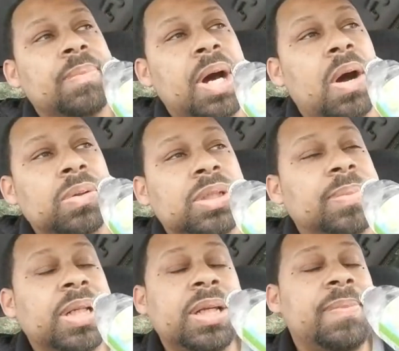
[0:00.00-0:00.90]
but
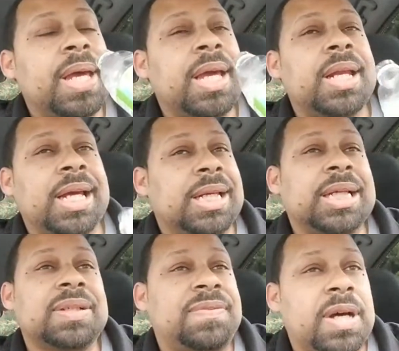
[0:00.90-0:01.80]
ultimately, man, it
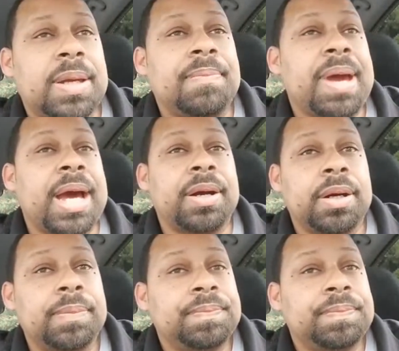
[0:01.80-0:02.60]
doesn't fucking matter.